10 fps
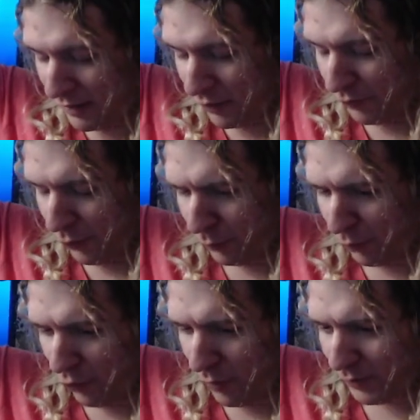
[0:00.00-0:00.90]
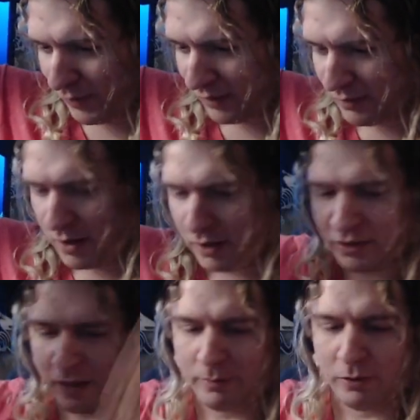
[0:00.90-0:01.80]
their first performance was at Sonic
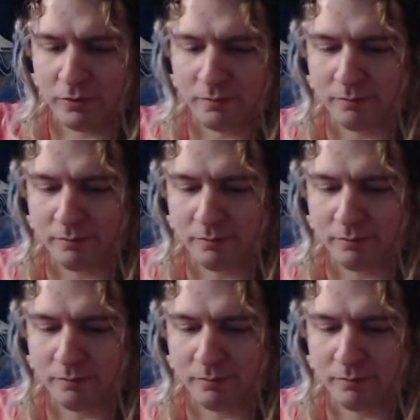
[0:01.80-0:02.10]
Temple,